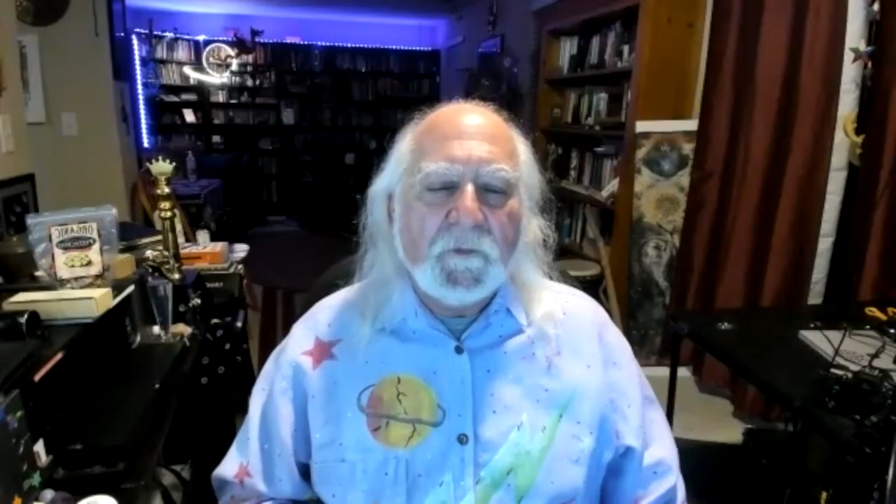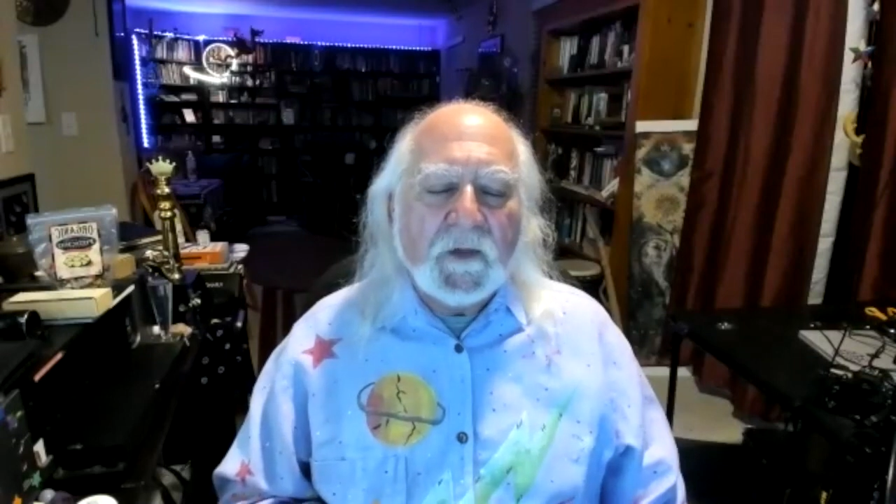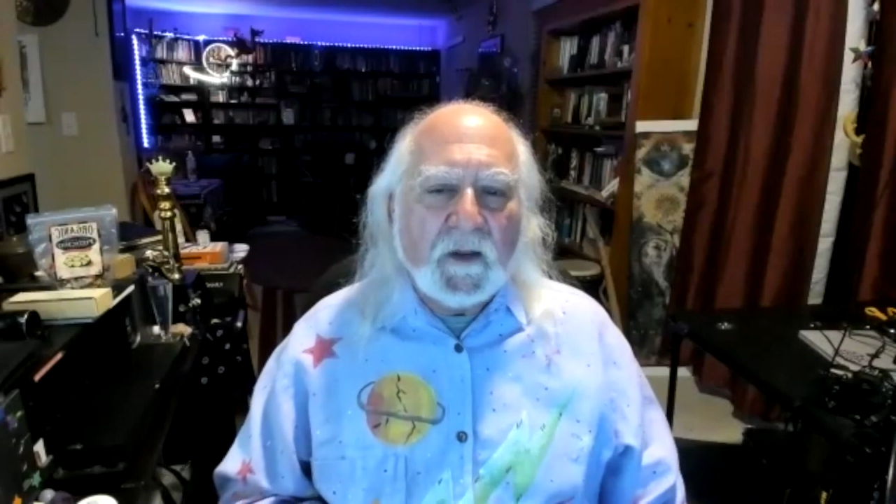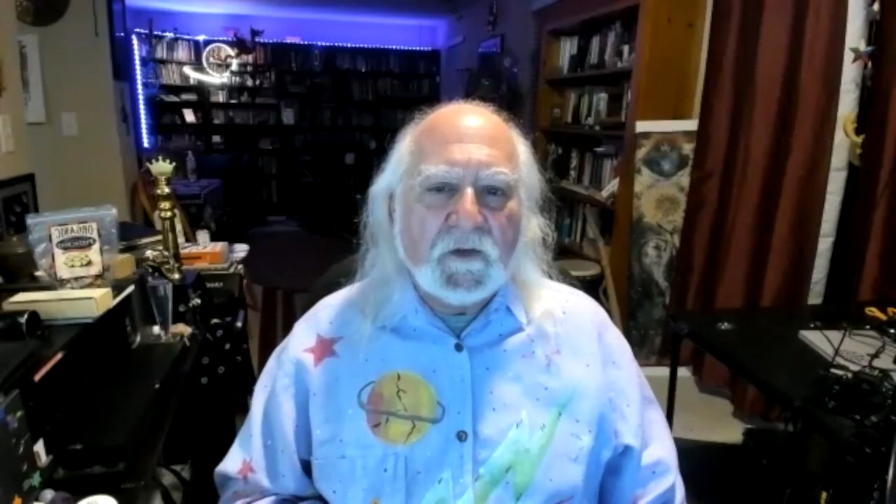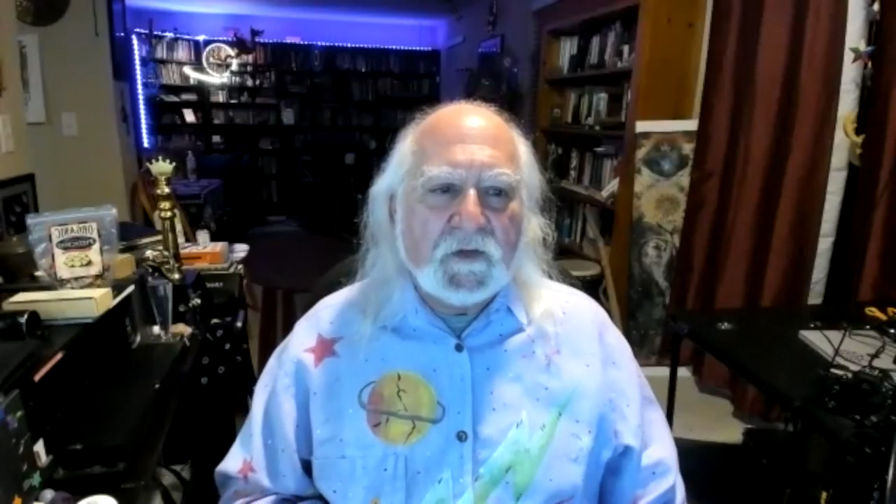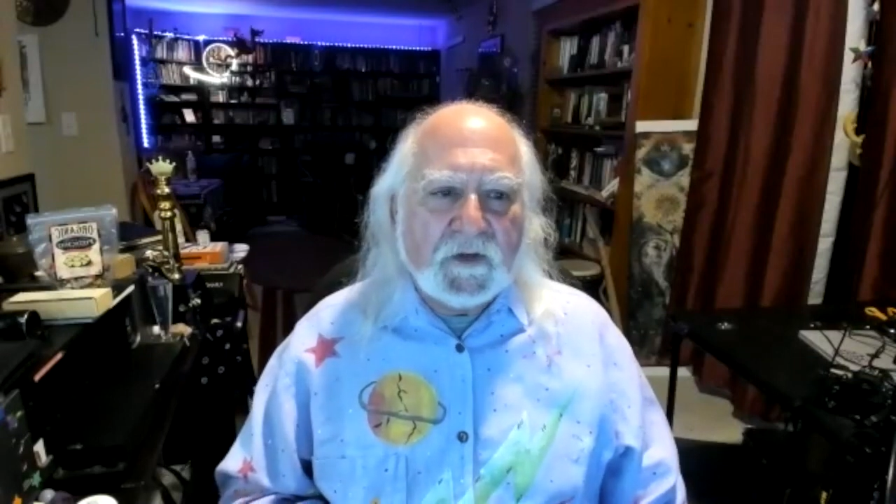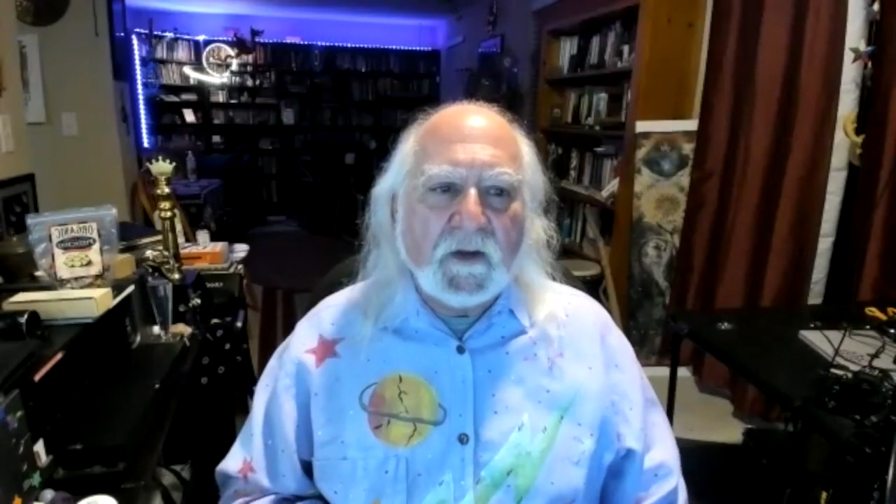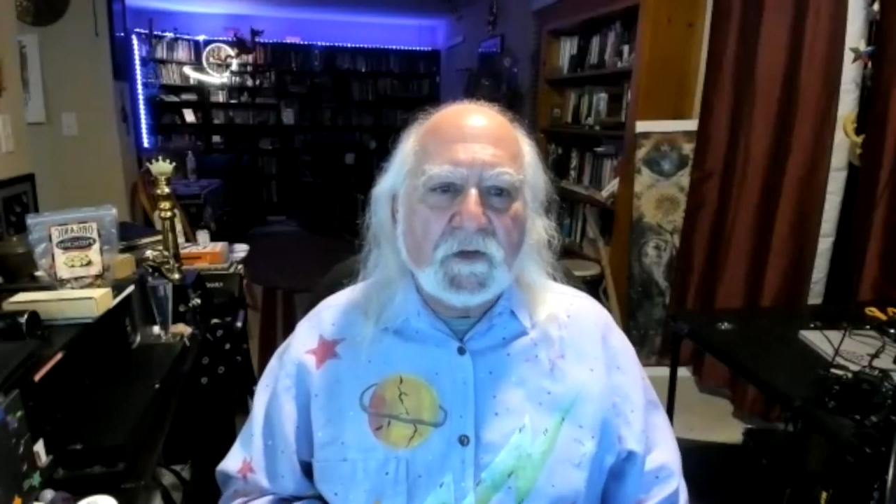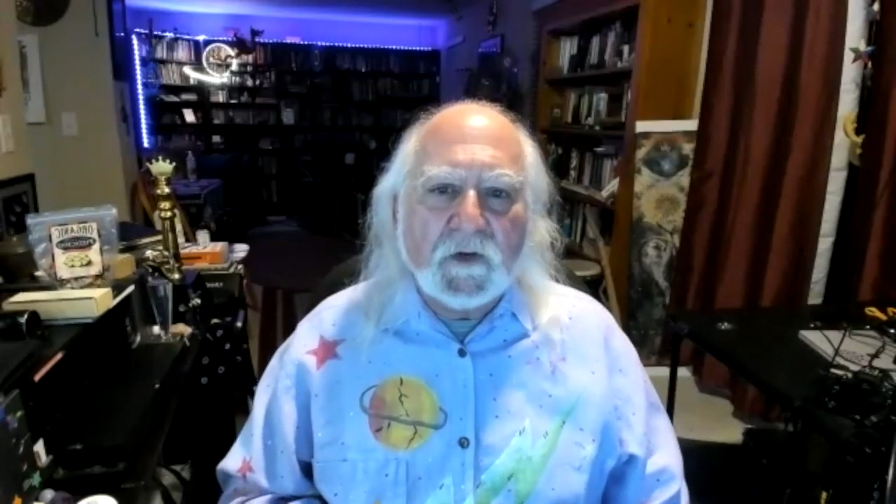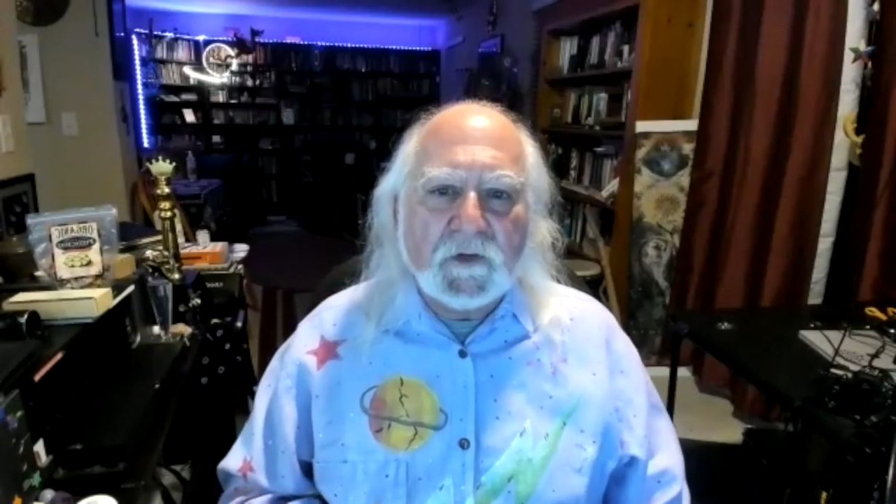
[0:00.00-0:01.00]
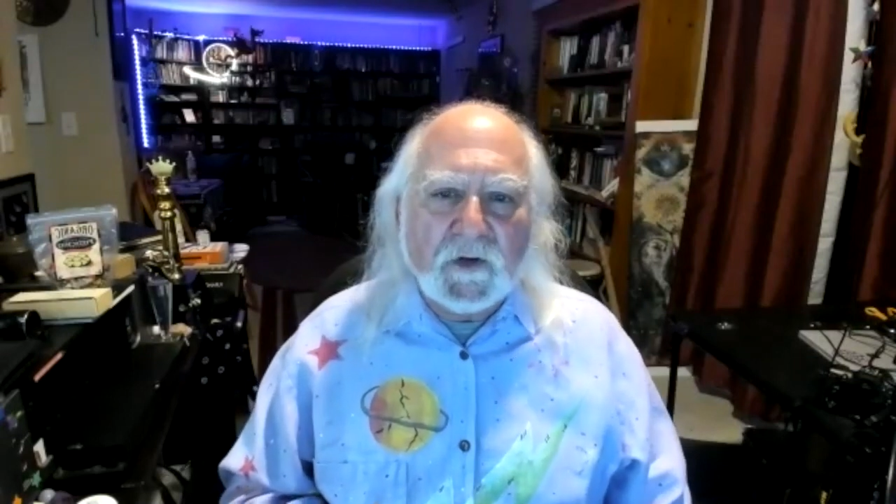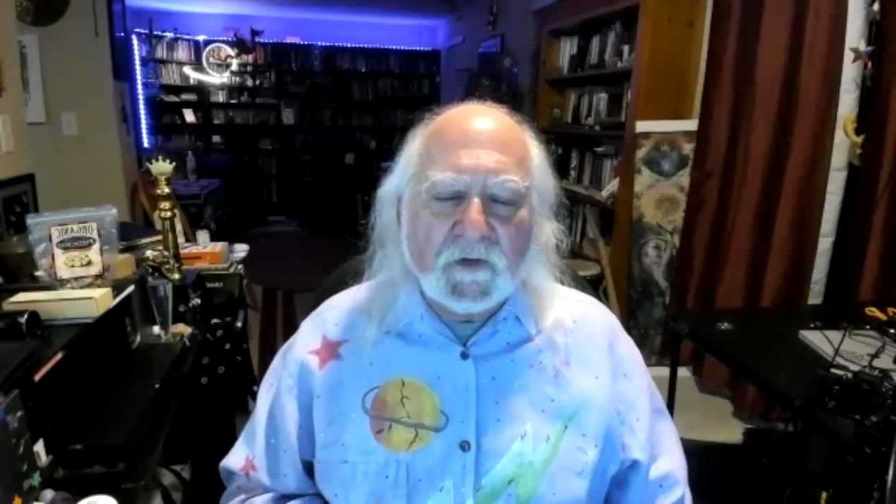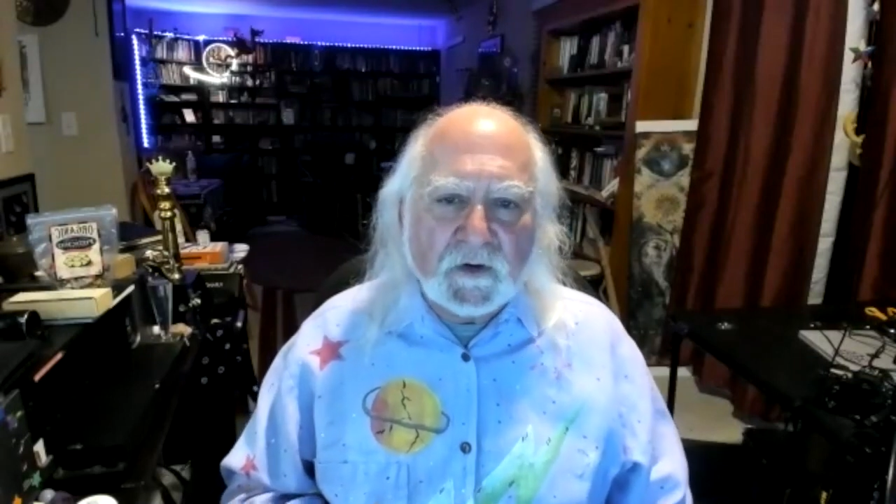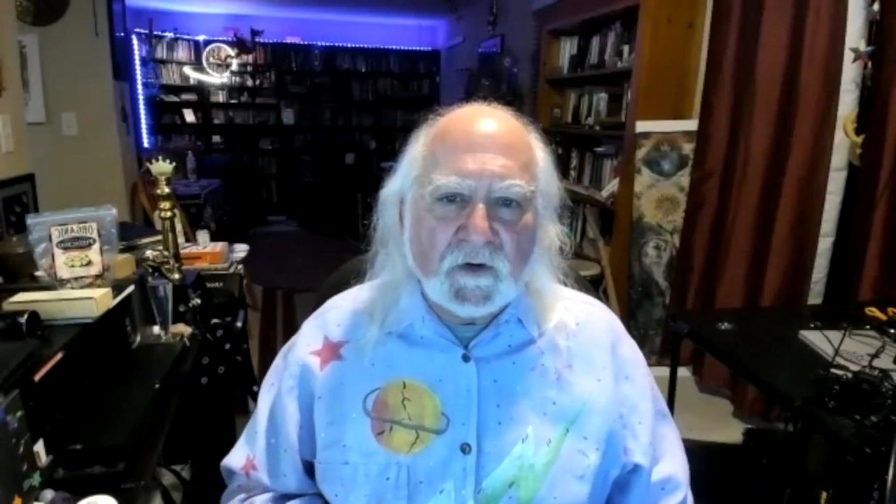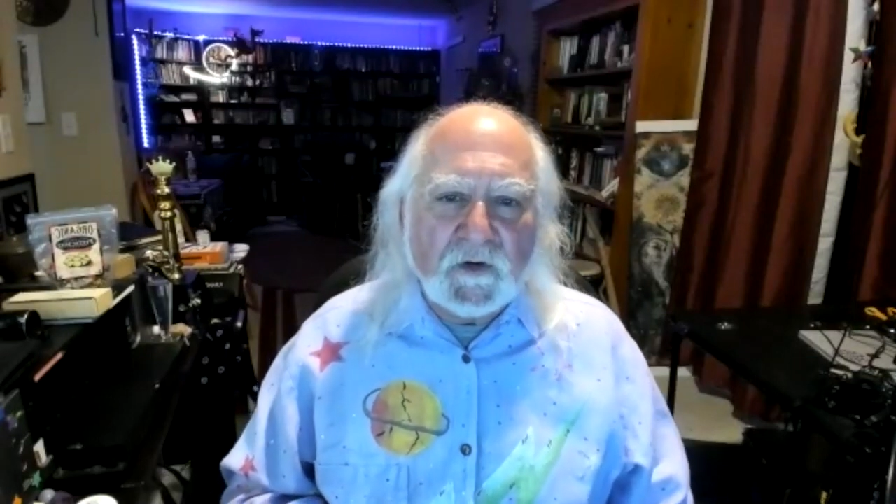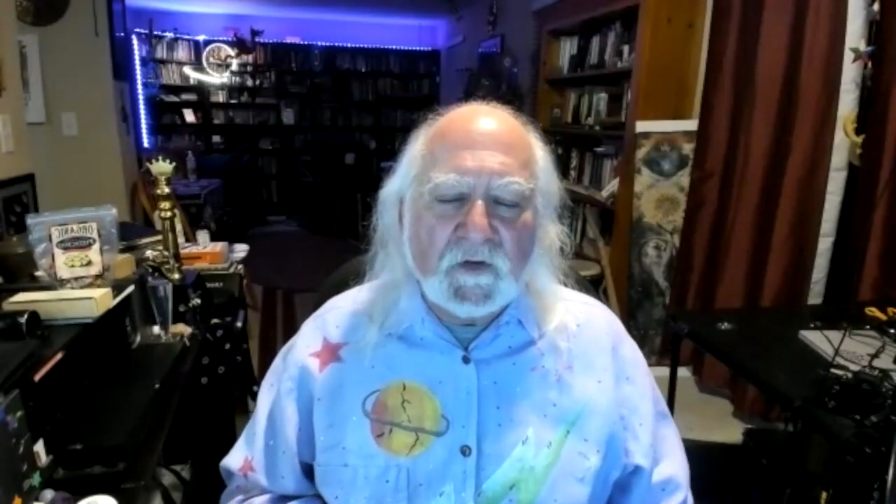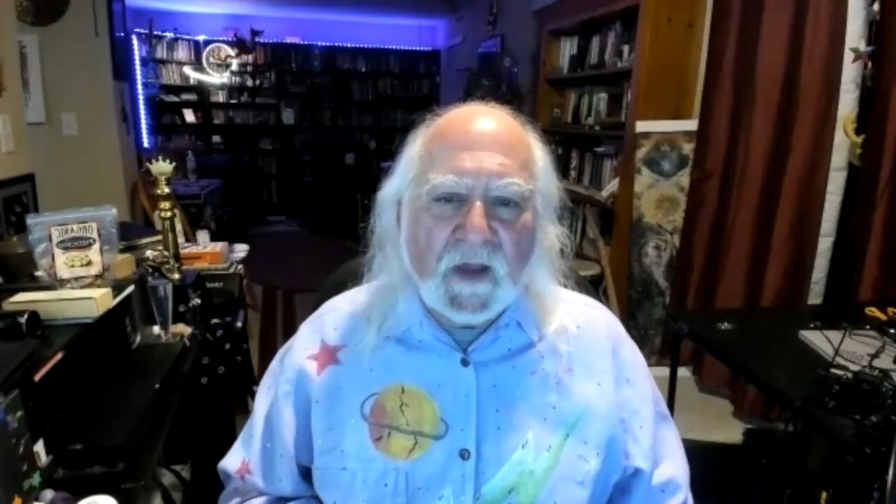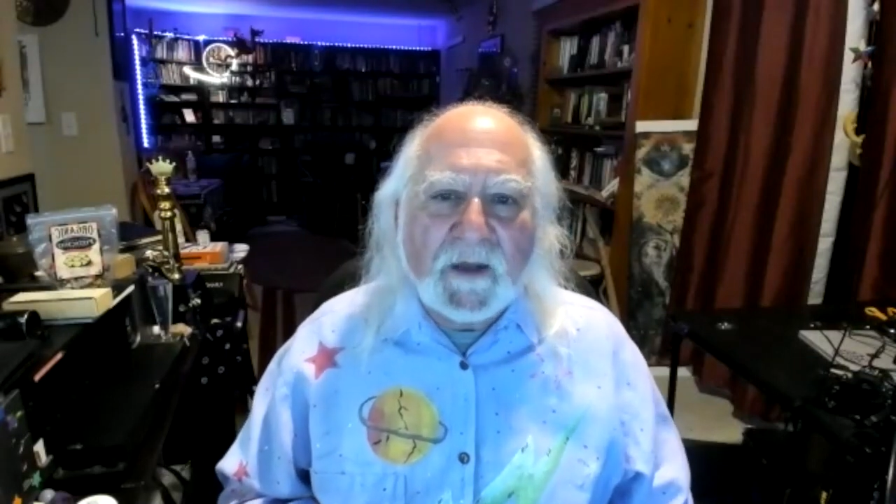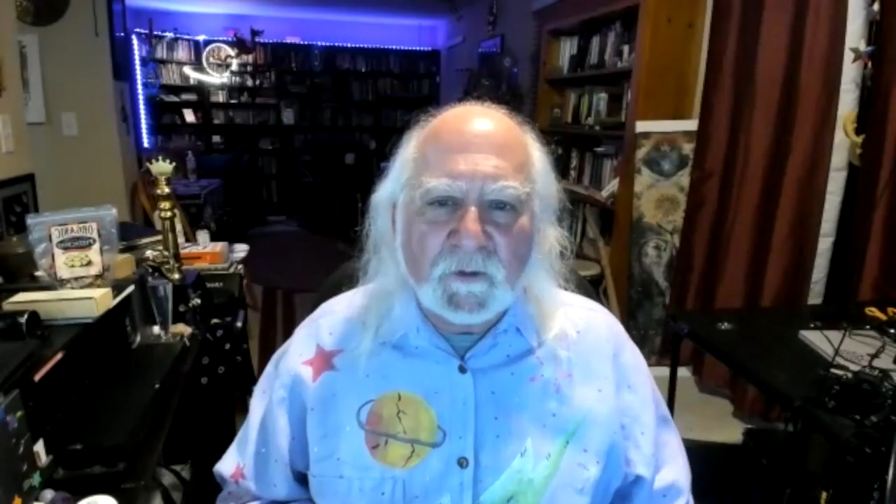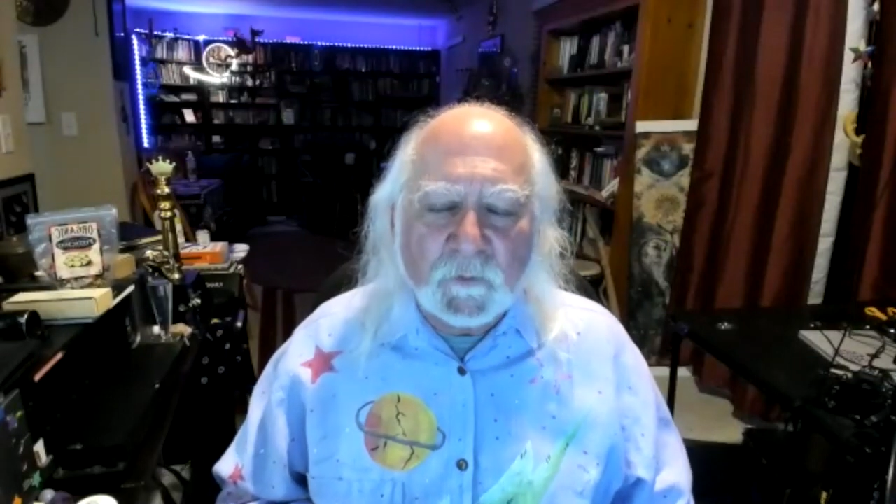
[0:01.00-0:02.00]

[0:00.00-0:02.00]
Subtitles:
and stasis is a good Saturn